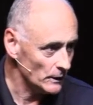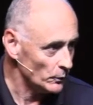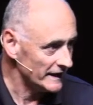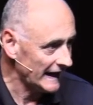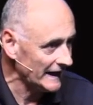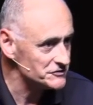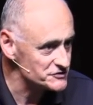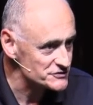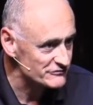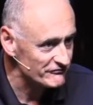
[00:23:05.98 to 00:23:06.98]
We can't
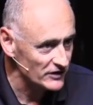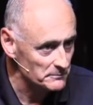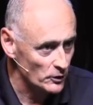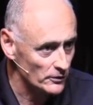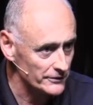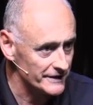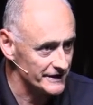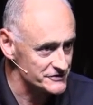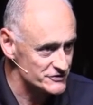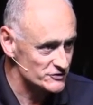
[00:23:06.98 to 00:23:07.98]
just flip on
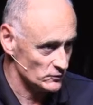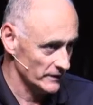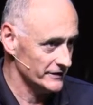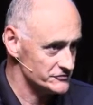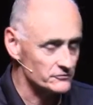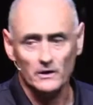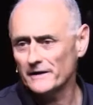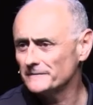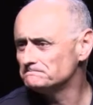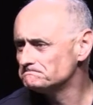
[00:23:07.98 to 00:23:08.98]
a switch,
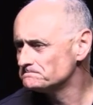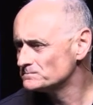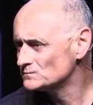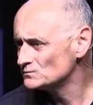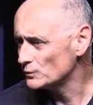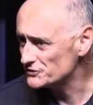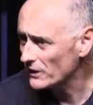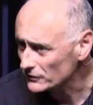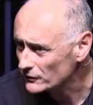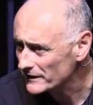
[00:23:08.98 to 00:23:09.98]
right? Would
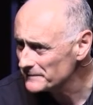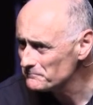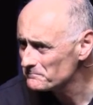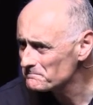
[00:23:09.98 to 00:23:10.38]
y'all agree?